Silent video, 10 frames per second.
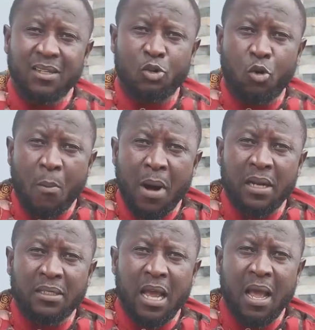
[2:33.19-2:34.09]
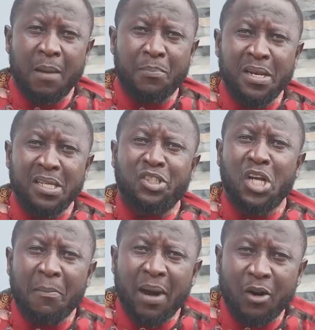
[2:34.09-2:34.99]
to come and be the
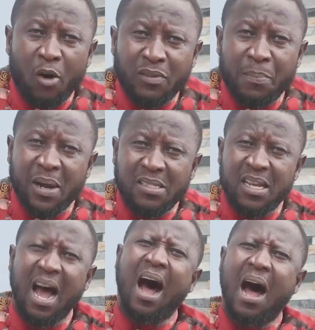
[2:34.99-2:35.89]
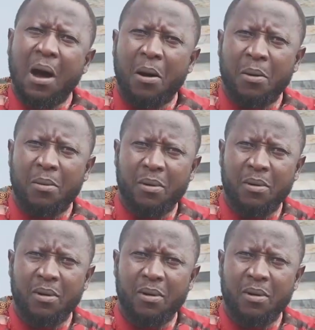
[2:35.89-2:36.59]
chairman of the party. How?